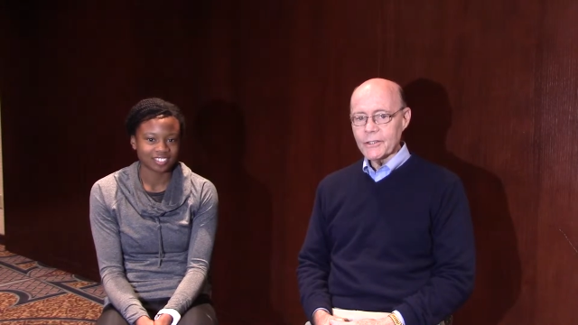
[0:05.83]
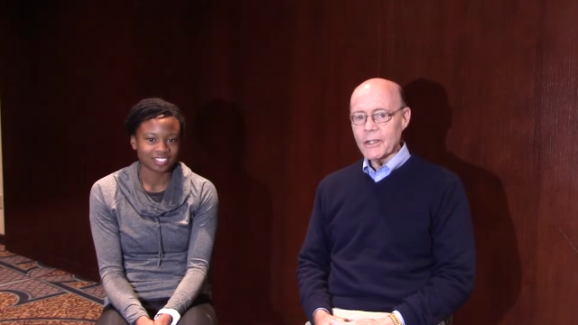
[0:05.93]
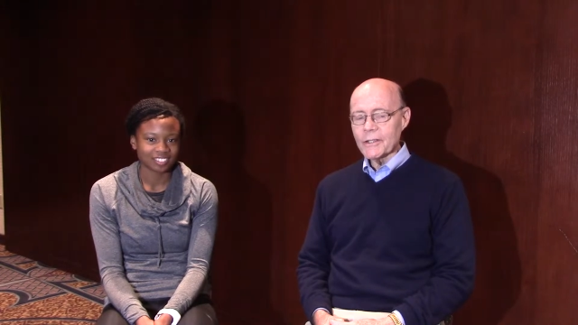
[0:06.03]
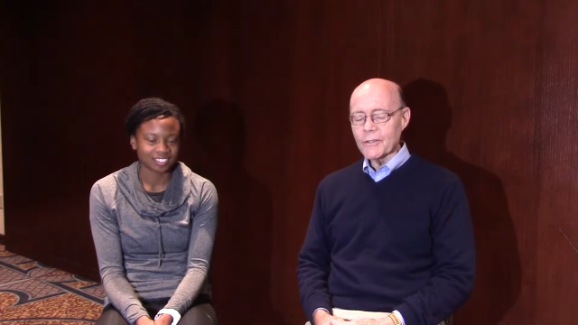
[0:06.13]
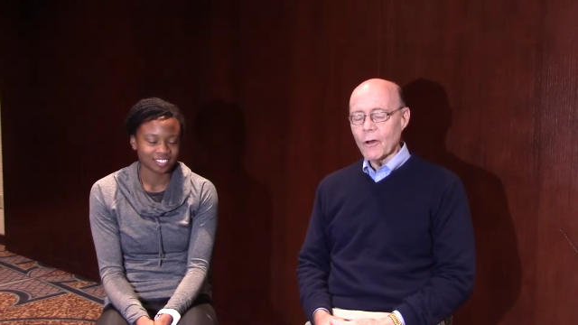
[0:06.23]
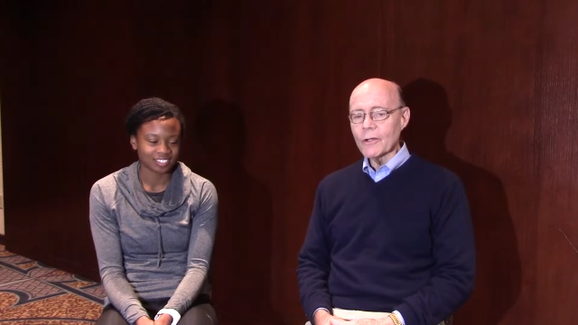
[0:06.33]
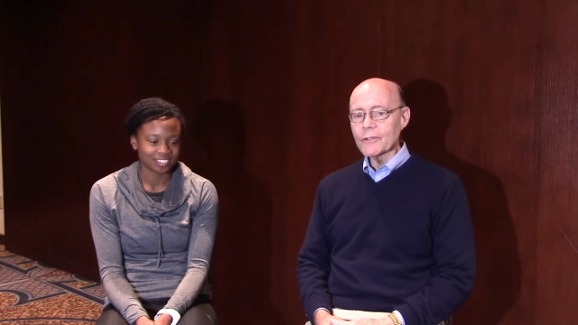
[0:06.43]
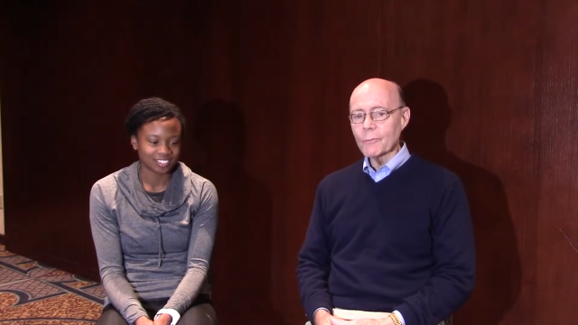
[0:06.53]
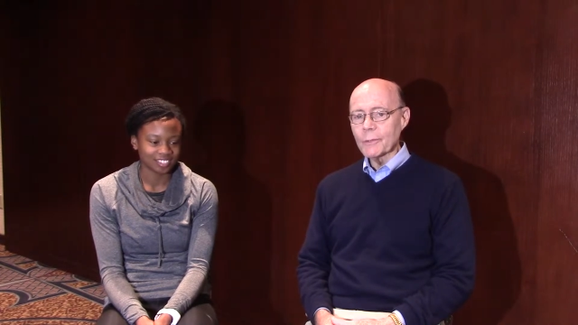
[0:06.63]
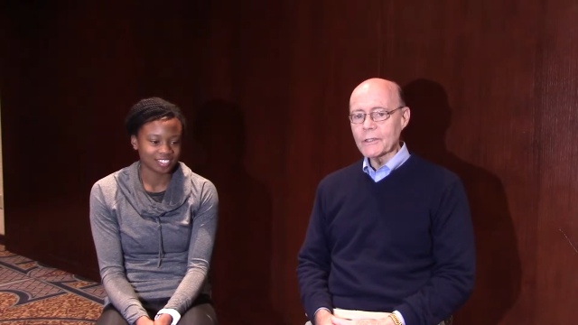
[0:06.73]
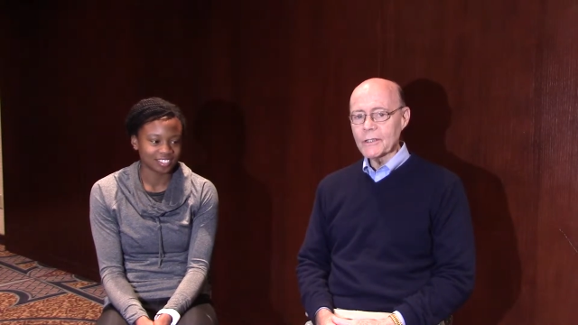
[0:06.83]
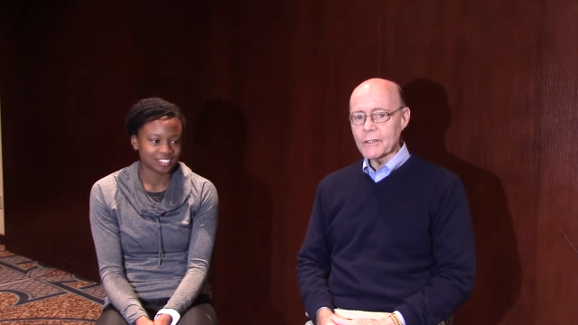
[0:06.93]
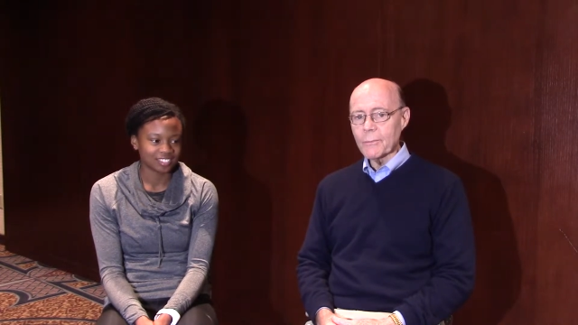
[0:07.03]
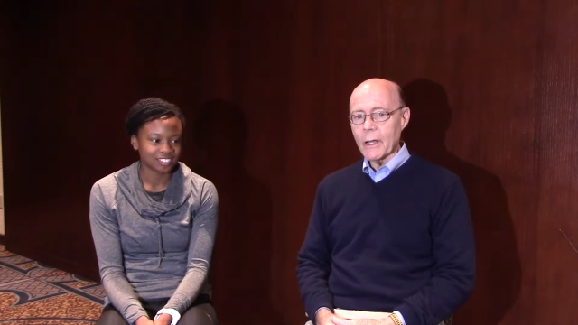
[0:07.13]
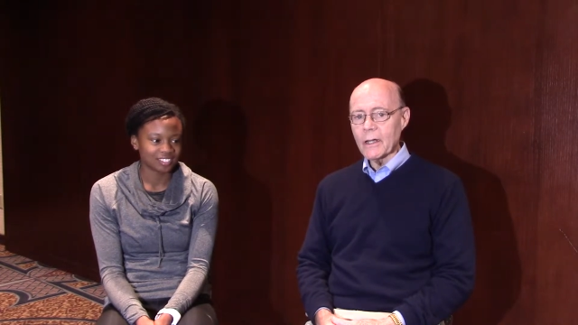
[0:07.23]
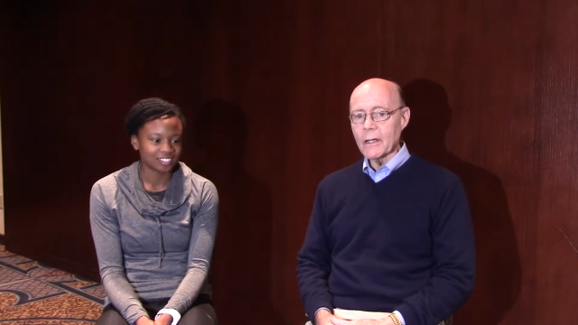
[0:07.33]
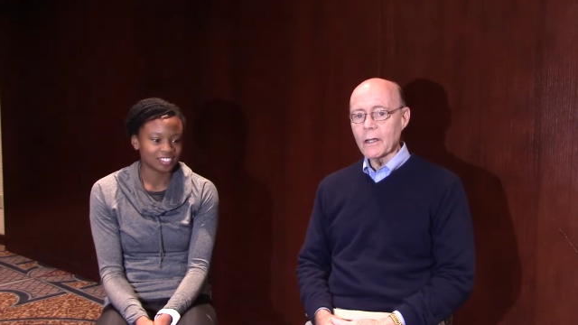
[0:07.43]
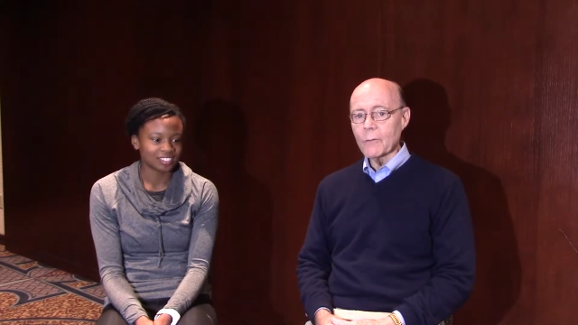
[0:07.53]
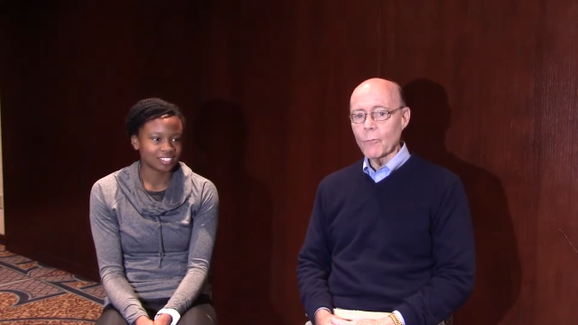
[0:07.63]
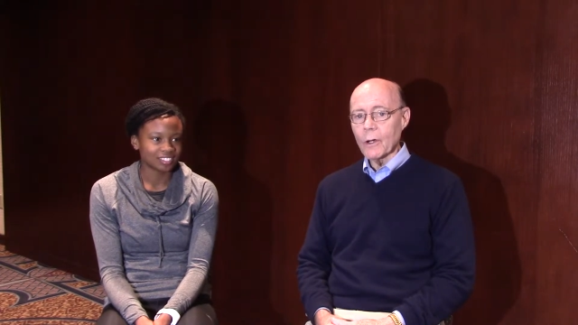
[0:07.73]
Speaker 1: she has also
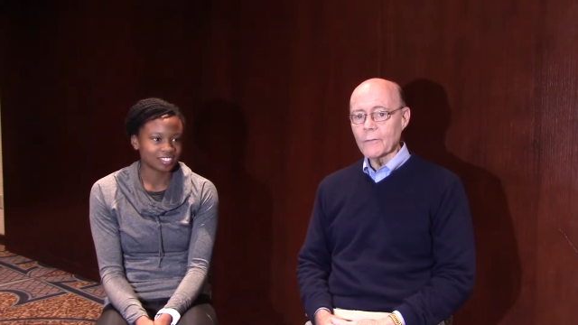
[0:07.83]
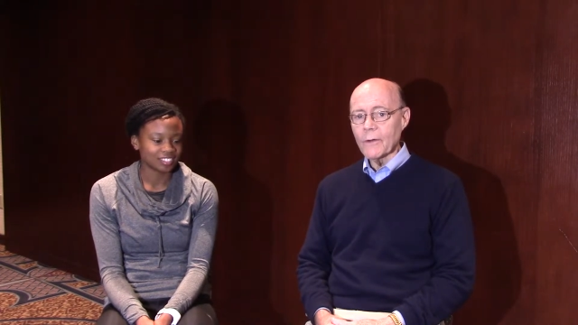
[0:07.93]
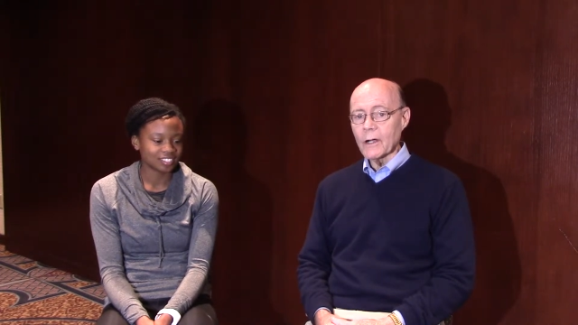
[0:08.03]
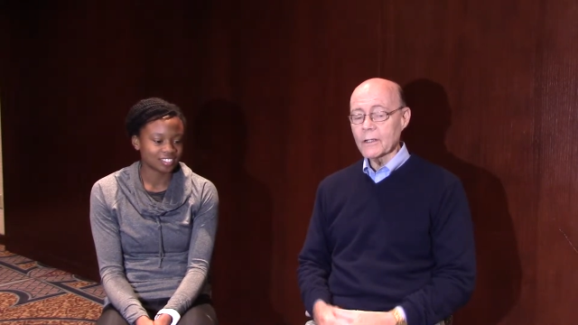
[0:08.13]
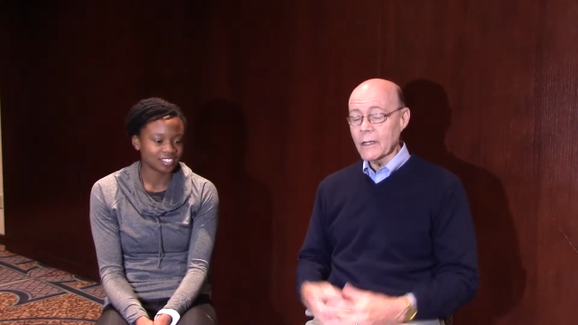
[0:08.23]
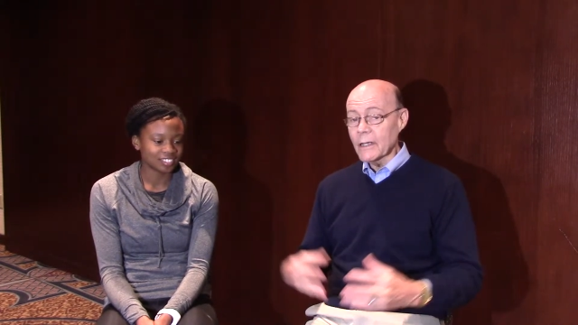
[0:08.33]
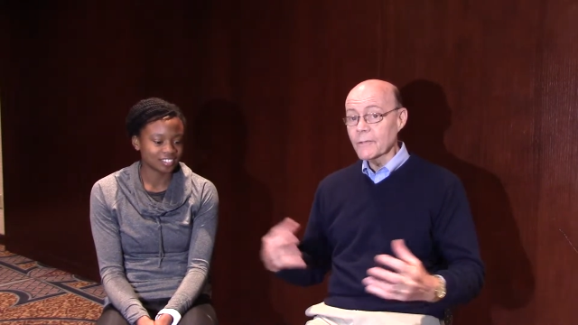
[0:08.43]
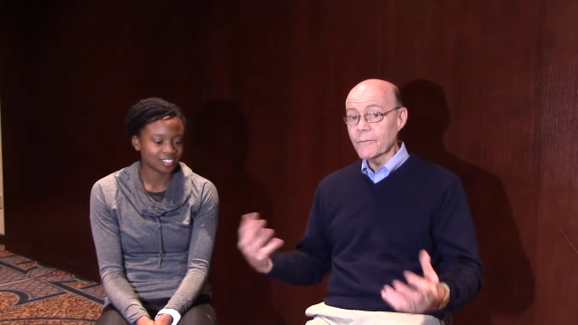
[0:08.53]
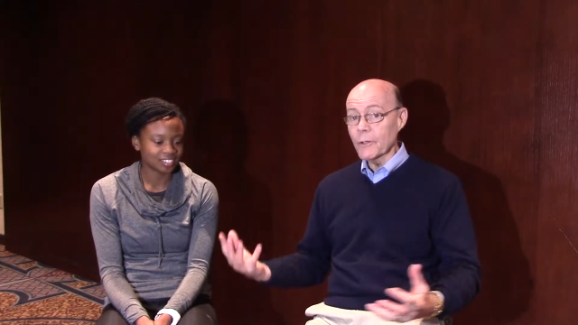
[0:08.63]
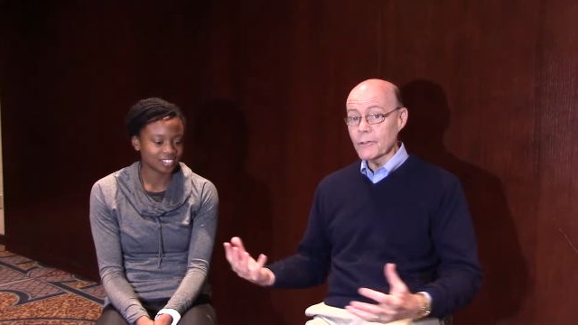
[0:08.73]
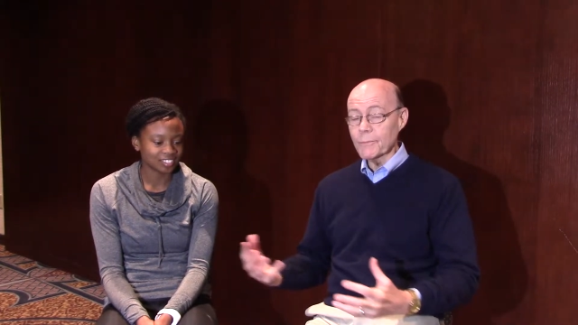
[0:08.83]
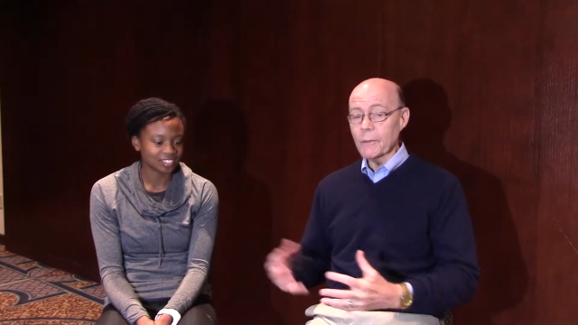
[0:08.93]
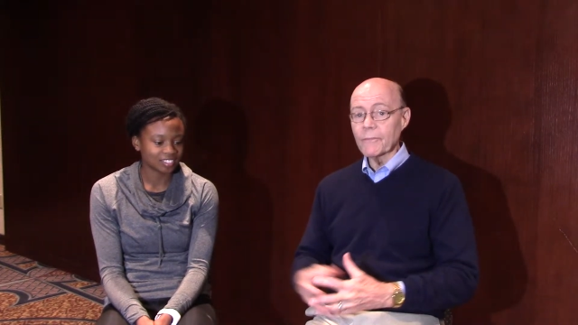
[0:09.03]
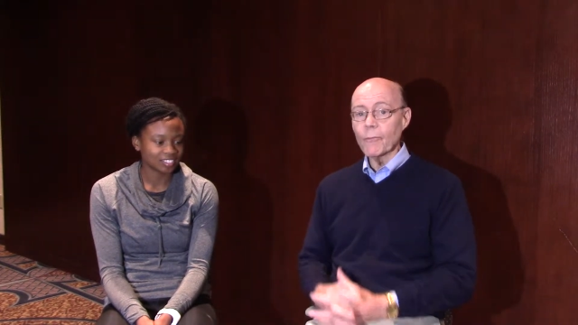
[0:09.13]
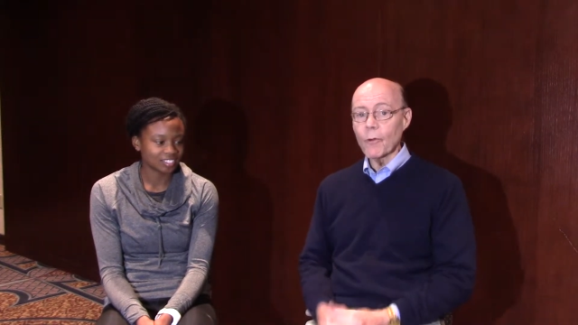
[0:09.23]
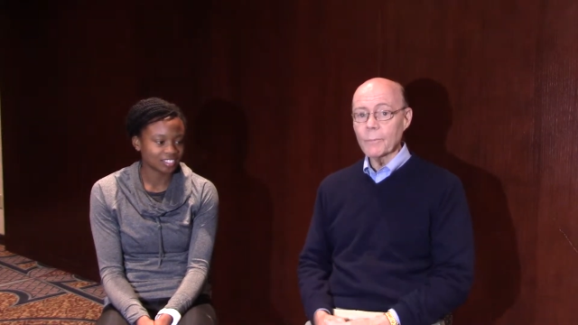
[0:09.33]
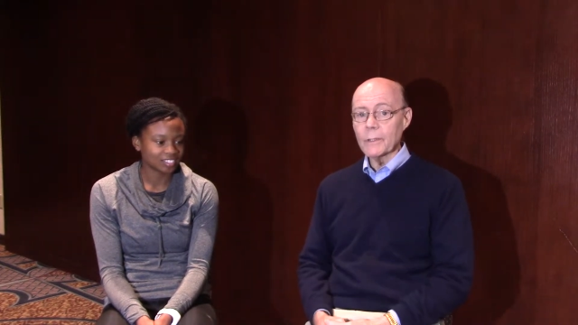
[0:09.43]
participated in one of our interviews before,